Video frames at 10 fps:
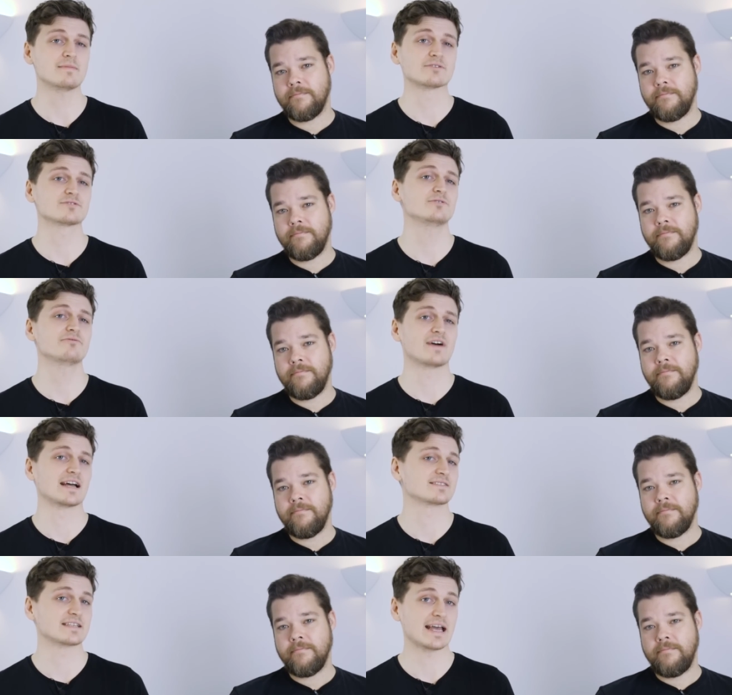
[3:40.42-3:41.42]
Speaker 1: amounts to
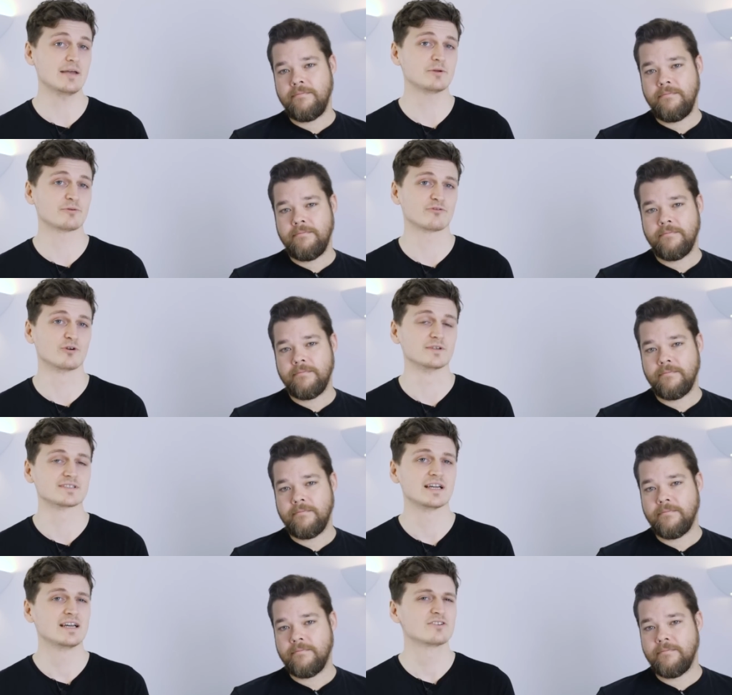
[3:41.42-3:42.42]
faster gaming
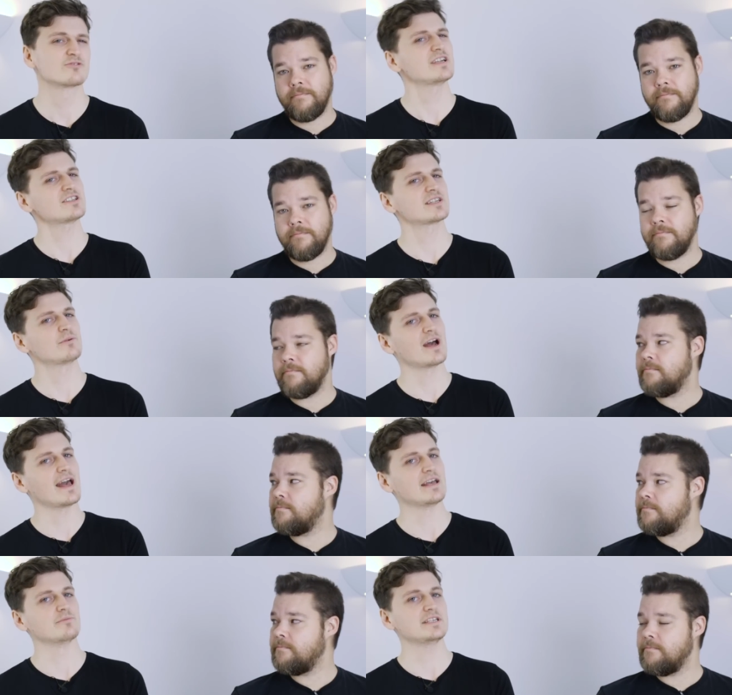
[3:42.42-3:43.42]
performance, traditionally where
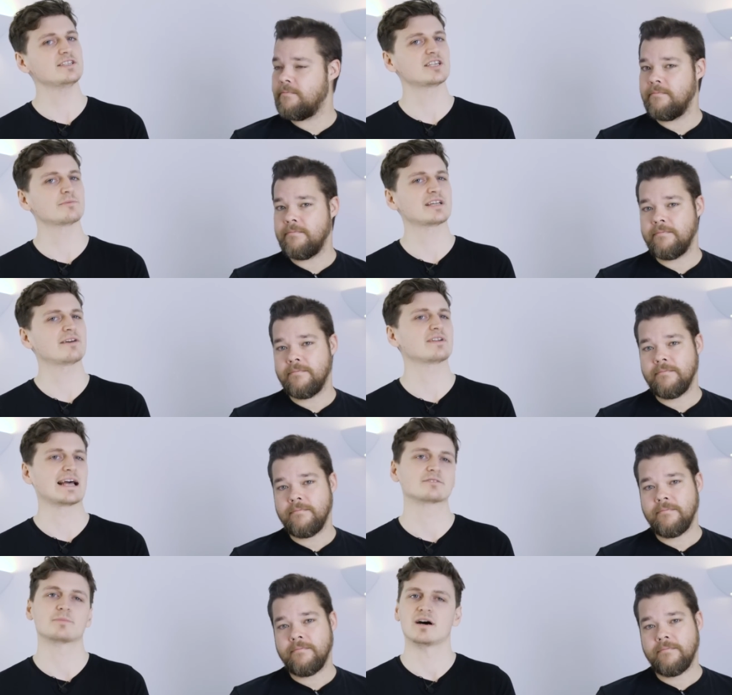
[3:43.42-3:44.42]
AMD chips have
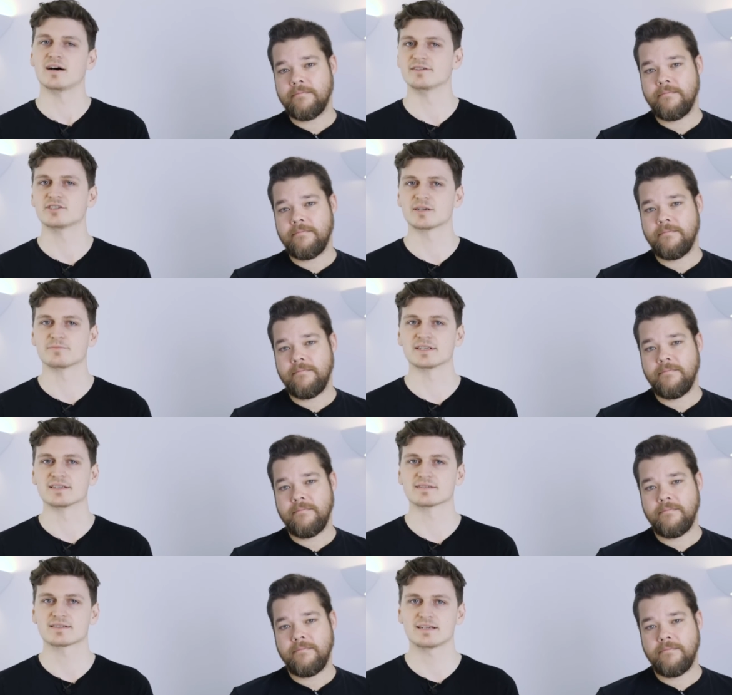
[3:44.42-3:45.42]
lagged behind
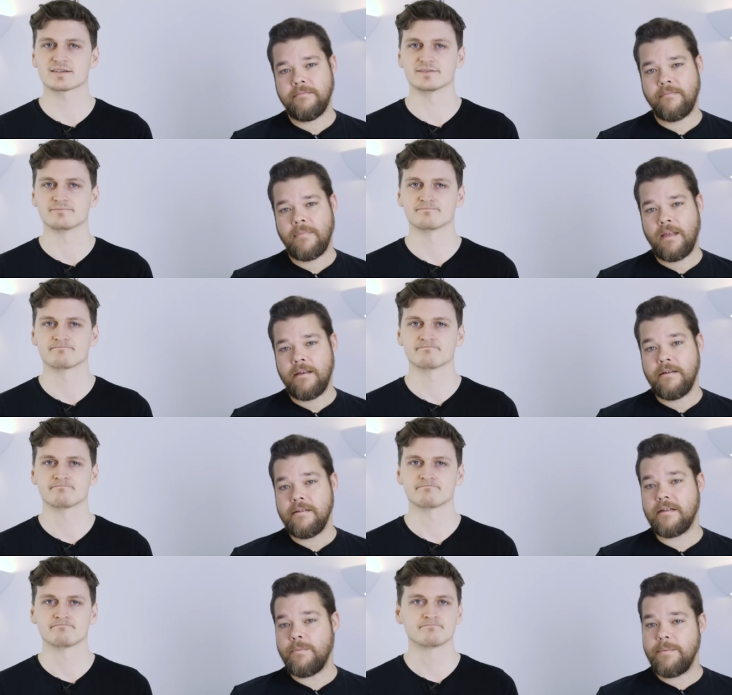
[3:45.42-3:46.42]
Chipzilla's silicon.
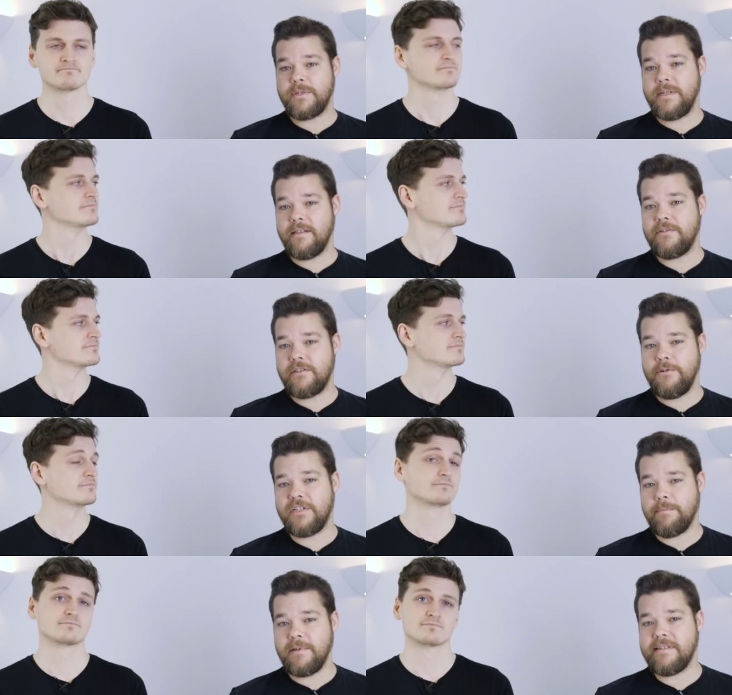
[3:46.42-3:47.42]
Speaker 2: Somewhere between those two
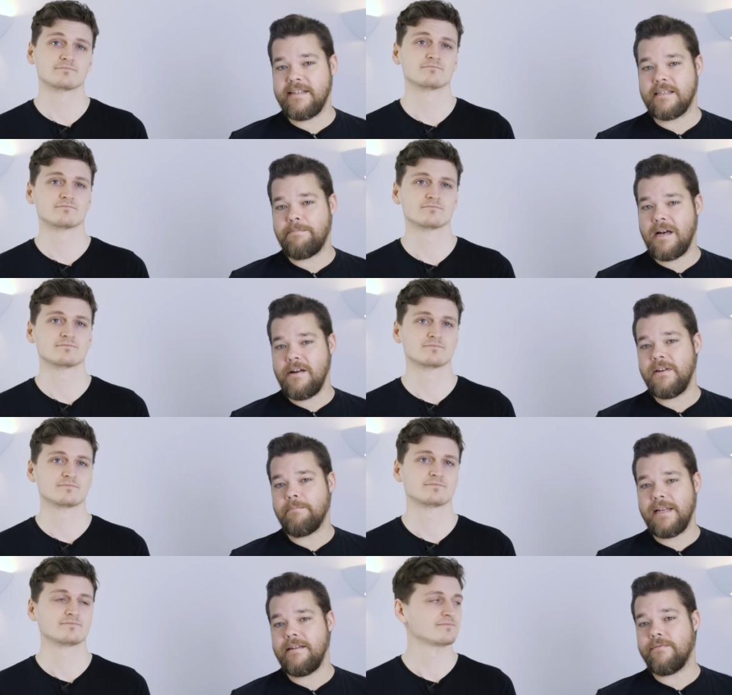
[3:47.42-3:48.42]
chiplets is the
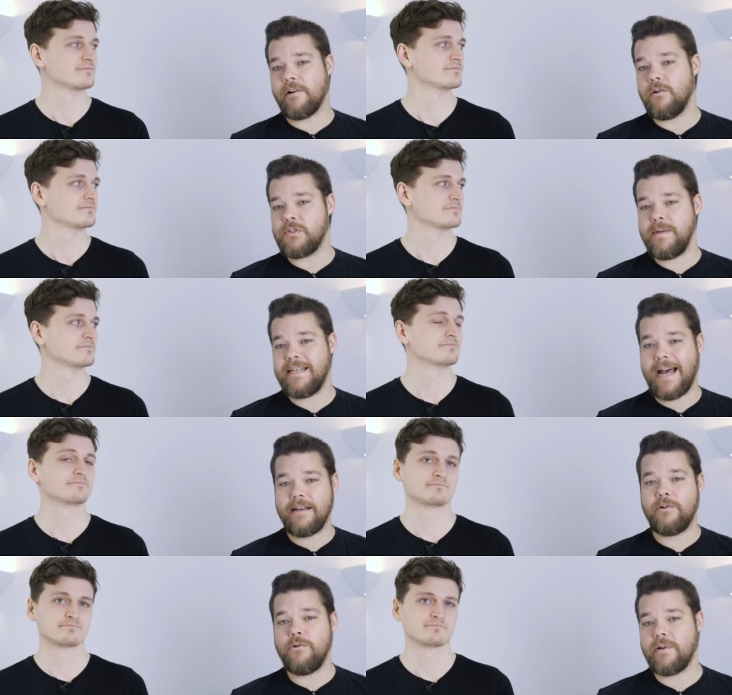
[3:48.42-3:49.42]
perfect blend of clock speed
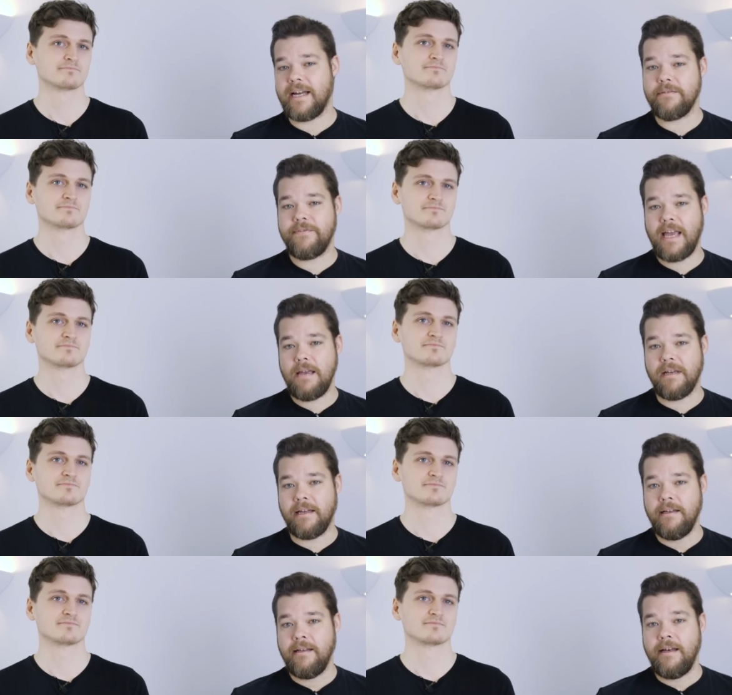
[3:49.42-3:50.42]
and core count for
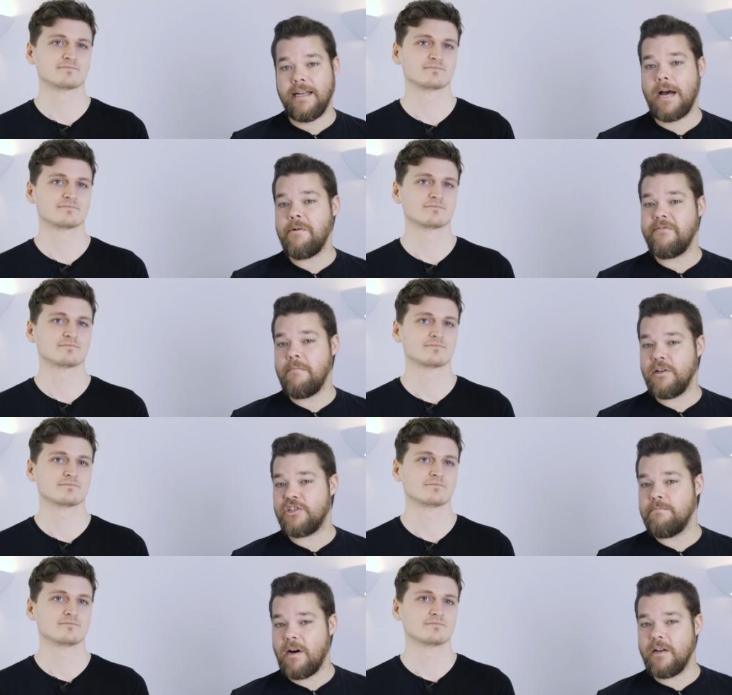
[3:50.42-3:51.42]
gaming, and however
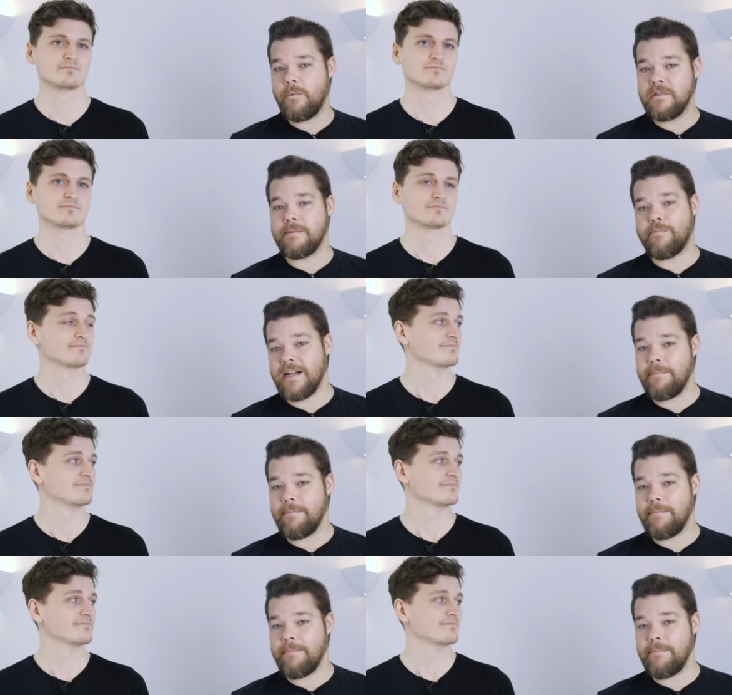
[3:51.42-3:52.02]
much you might want to brag